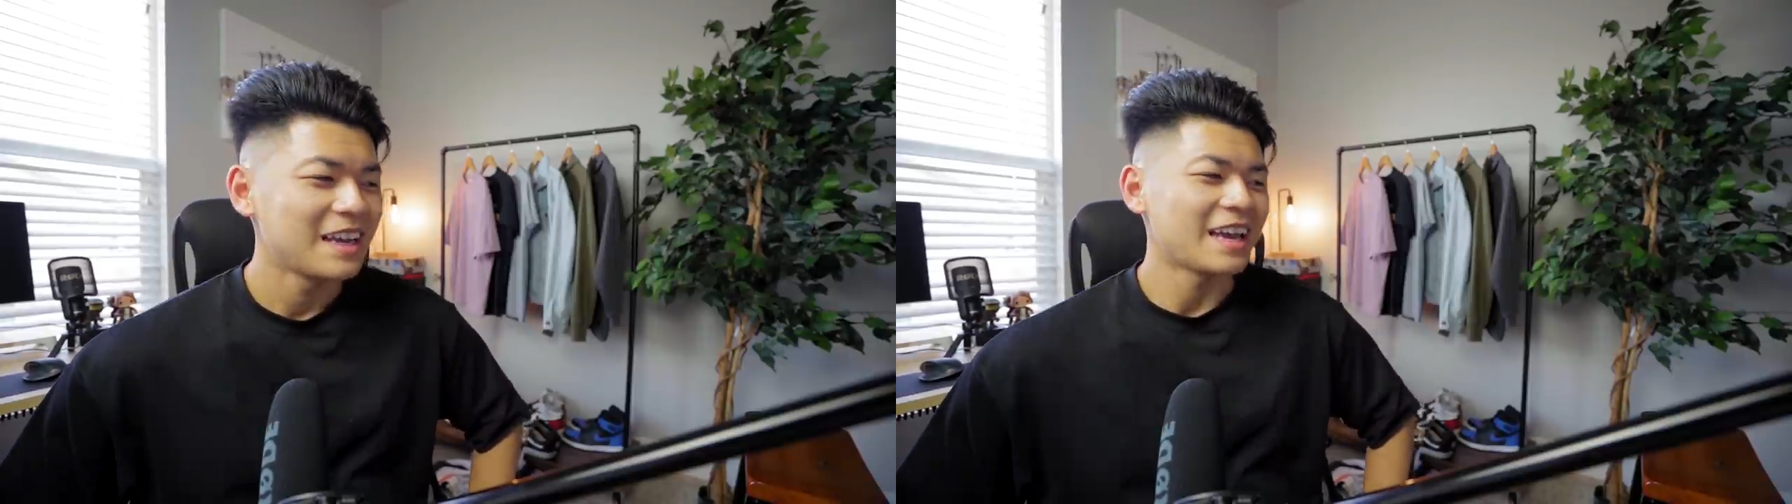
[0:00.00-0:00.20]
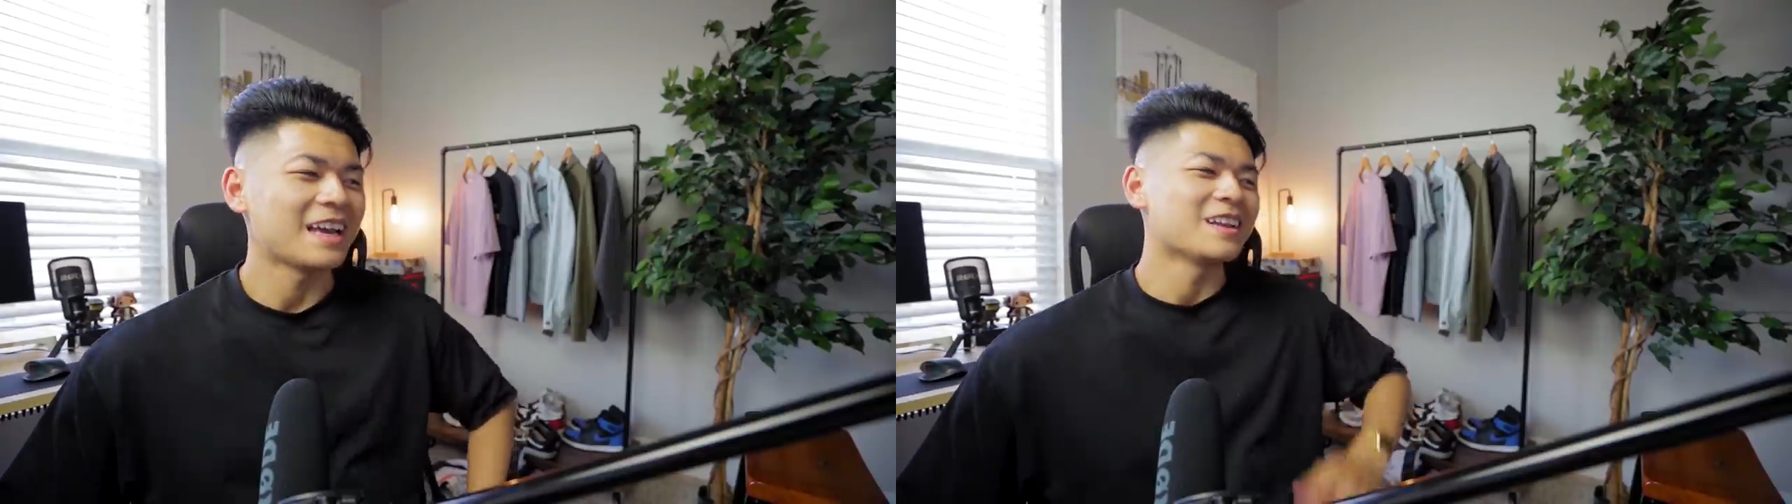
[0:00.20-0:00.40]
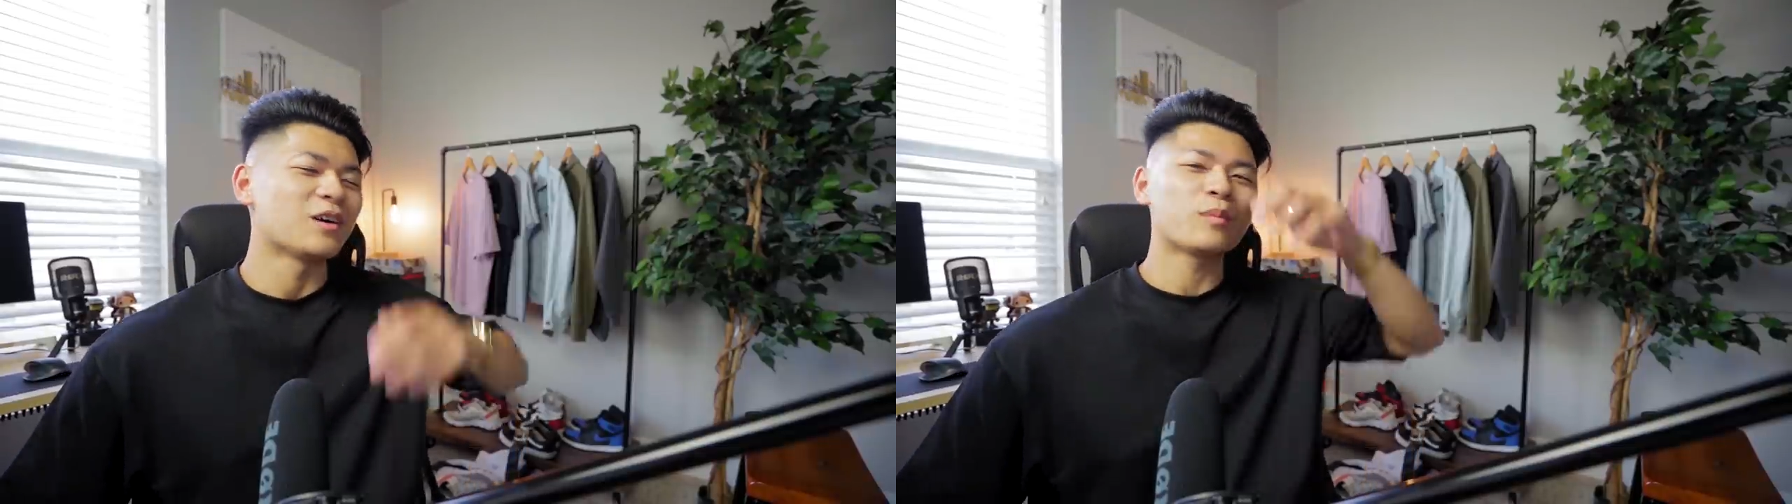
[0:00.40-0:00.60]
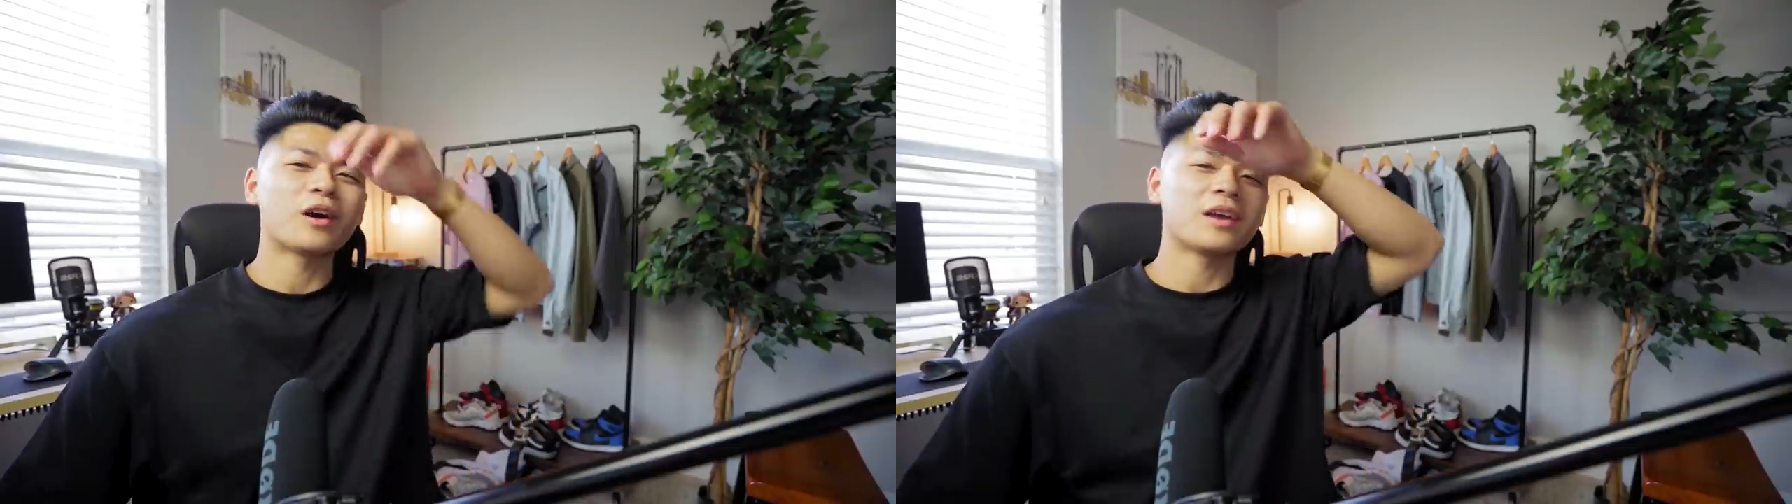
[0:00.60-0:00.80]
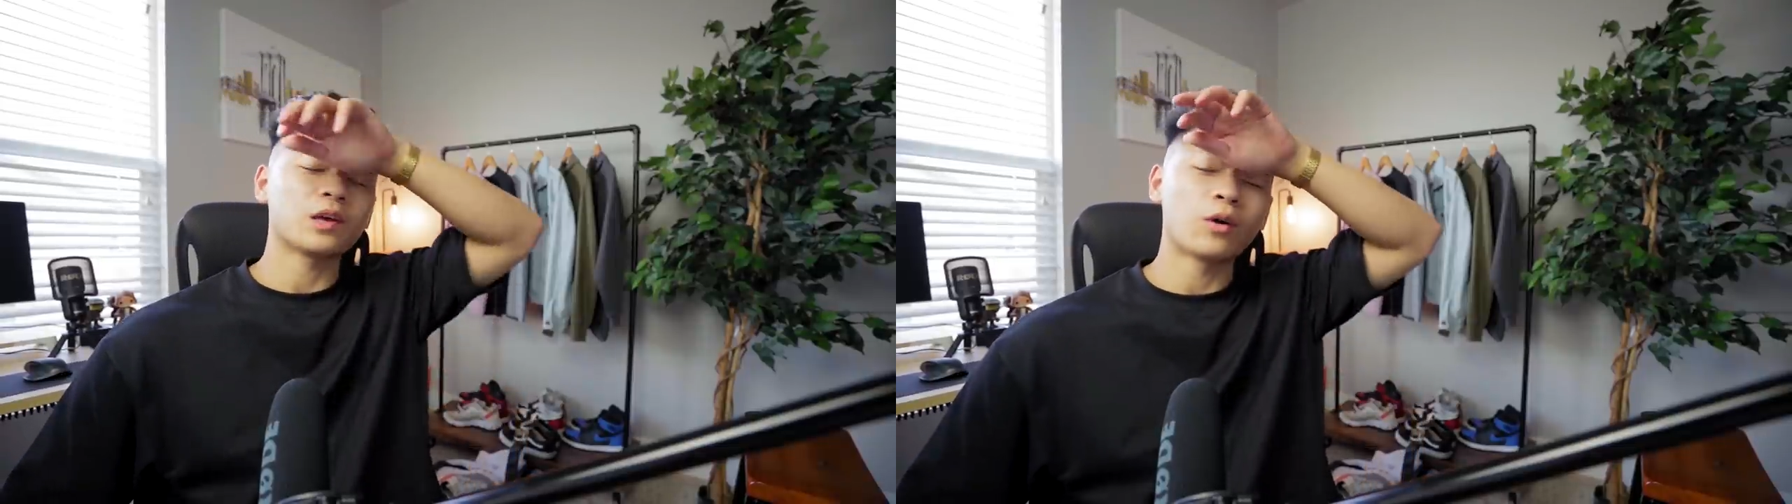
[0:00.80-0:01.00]
And I'll
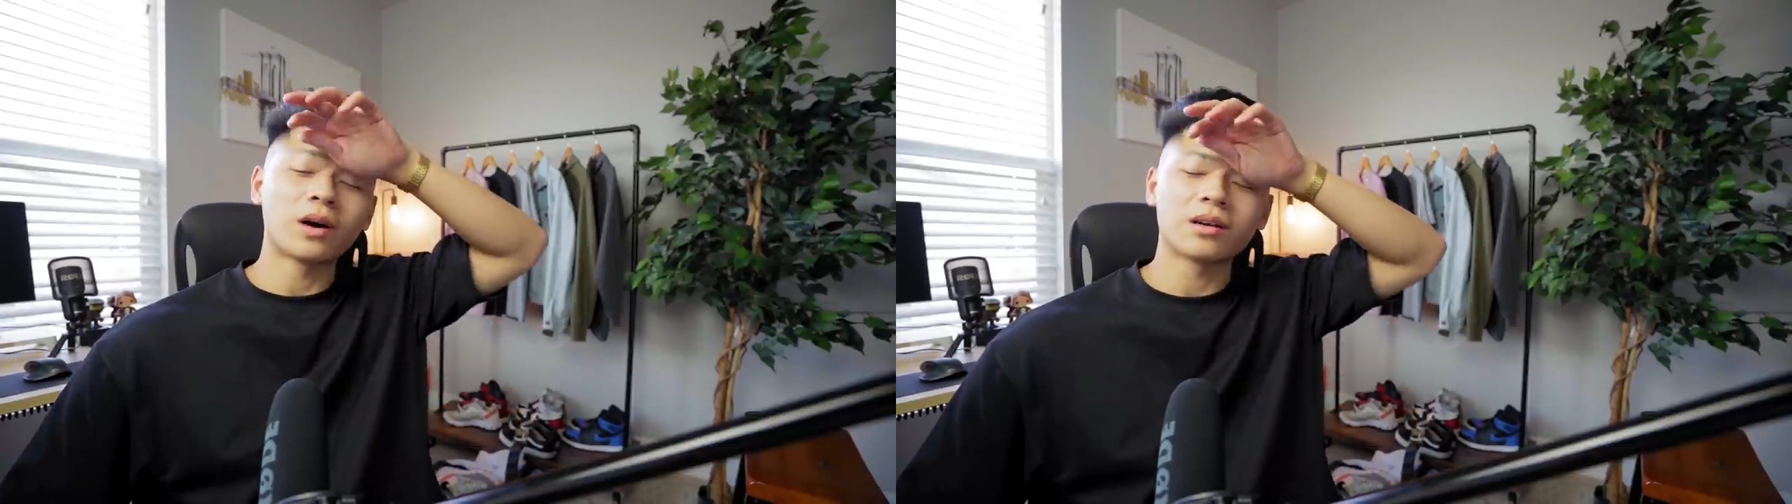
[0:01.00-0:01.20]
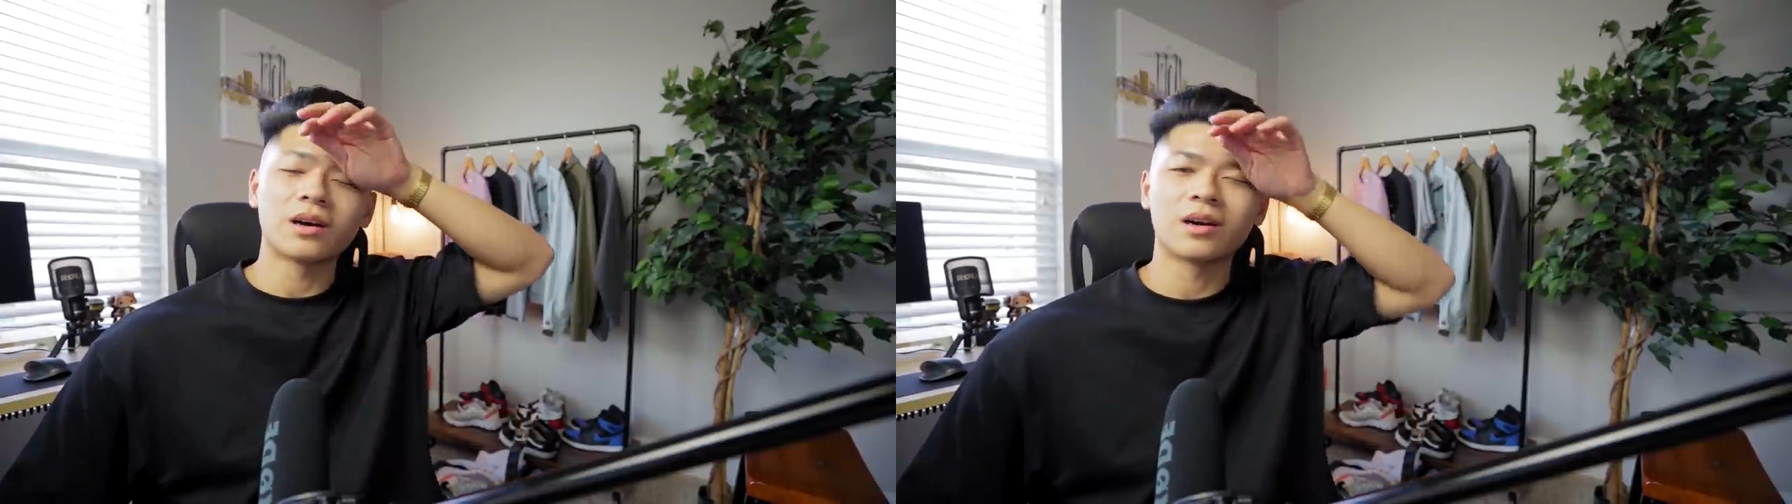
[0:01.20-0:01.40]
probably go on, a,